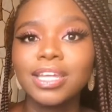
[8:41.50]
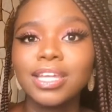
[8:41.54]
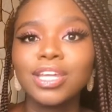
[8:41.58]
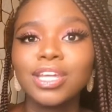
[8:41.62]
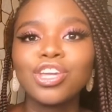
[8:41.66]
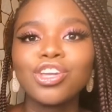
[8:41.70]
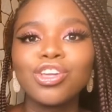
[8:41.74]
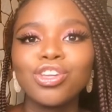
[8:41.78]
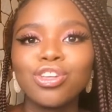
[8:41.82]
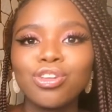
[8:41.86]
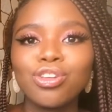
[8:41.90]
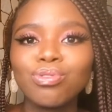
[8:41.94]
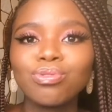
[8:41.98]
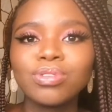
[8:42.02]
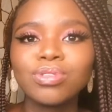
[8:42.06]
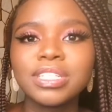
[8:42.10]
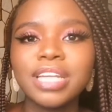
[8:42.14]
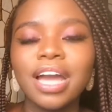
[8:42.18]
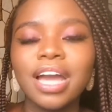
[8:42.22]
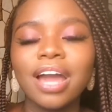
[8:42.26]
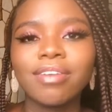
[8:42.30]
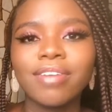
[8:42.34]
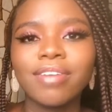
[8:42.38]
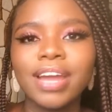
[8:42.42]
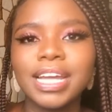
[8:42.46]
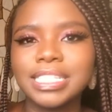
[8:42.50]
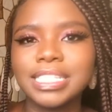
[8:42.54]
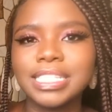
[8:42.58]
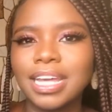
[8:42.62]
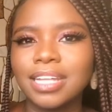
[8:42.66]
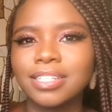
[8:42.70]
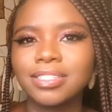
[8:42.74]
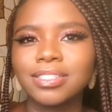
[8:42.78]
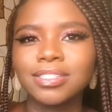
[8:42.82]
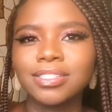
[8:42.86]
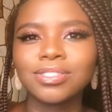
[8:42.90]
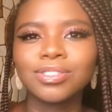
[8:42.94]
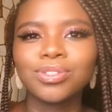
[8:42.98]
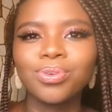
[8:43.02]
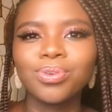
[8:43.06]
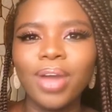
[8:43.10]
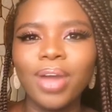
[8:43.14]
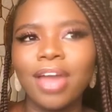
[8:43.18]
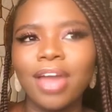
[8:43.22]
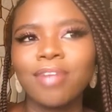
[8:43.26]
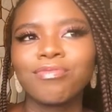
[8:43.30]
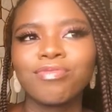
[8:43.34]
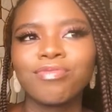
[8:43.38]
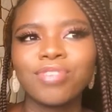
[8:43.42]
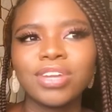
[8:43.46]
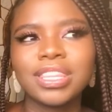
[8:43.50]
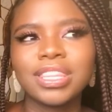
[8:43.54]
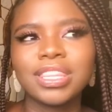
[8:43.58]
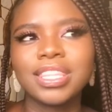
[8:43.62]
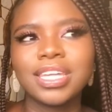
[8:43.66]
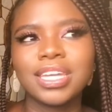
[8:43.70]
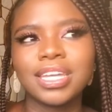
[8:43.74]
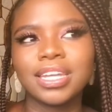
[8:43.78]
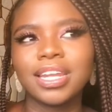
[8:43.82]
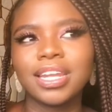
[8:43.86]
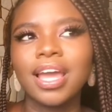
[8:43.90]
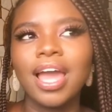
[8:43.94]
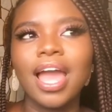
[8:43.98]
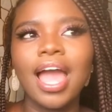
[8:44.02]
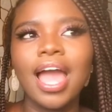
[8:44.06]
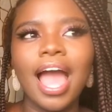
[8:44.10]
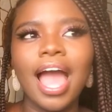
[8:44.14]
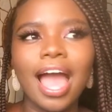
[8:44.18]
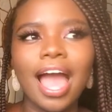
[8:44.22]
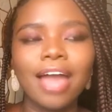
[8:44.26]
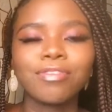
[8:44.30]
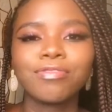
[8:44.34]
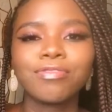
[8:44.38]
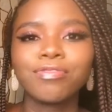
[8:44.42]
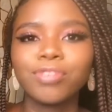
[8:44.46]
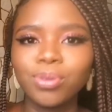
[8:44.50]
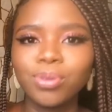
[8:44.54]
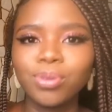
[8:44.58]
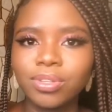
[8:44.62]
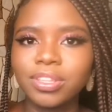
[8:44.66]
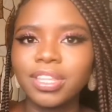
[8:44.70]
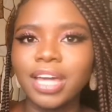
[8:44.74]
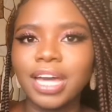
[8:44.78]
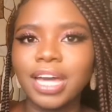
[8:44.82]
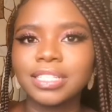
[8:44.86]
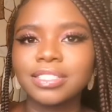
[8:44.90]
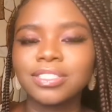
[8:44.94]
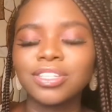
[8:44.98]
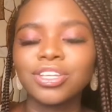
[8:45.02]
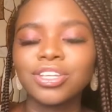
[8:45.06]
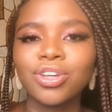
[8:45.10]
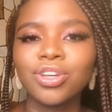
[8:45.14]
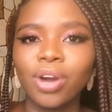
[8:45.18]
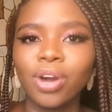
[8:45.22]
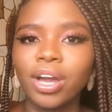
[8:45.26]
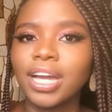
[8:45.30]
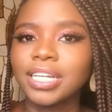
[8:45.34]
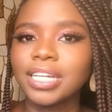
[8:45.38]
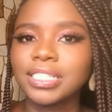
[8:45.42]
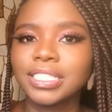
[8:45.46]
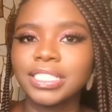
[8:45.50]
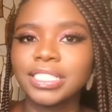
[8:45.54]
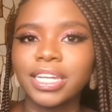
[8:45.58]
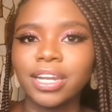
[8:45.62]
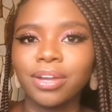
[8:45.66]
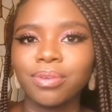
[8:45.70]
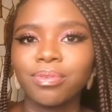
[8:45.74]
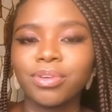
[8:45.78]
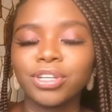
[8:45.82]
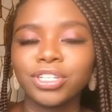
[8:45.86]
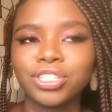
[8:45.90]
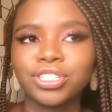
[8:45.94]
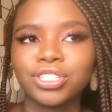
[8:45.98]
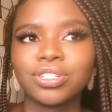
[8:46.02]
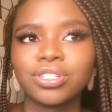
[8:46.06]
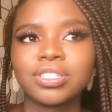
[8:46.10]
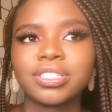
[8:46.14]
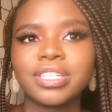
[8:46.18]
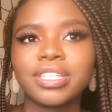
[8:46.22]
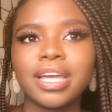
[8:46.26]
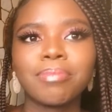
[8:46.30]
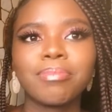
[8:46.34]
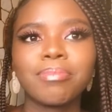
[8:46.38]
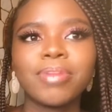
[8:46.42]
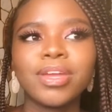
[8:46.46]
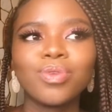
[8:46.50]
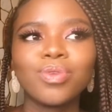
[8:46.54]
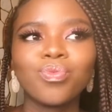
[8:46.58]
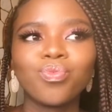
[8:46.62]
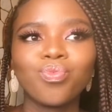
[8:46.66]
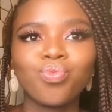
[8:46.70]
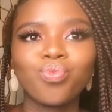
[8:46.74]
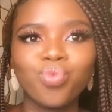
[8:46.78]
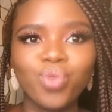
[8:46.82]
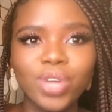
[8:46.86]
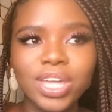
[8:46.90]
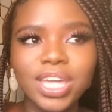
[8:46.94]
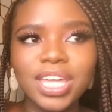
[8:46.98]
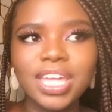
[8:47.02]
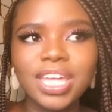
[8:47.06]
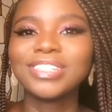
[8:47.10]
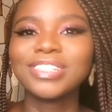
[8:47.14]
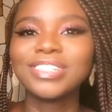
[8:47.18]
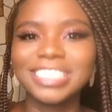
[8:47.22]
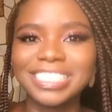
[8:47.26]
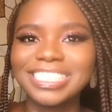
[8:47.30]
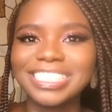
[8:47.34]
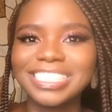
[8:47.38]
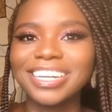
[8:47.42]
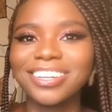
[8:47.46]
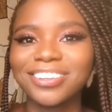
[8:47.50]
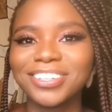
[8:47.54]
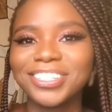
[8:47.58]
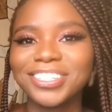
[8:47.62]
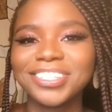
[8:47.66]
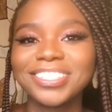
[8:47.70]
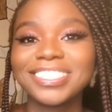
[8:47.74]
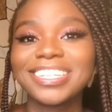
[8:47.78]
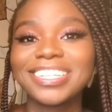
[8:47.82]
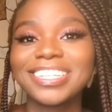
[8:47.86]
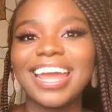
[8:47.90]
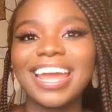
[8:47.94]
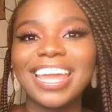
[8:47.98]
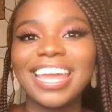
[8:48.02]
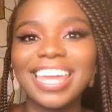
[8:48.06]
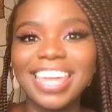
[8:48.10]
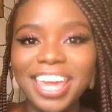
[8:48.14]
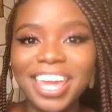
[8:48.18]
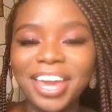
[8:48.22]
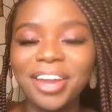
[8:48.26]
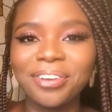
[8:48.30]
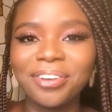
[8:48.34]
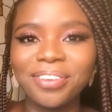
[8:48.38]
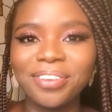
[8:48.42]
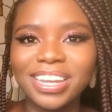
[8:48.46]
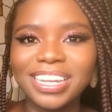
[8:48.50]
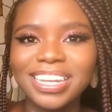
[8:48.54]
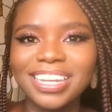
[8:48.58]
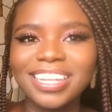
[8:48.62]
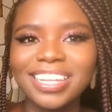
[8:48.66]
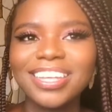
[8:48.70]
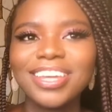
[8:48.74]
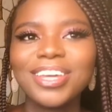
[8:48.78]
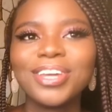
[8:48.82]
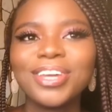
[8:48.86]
use our right hands to do everything i feel that the younger generations i mean we generations that are here already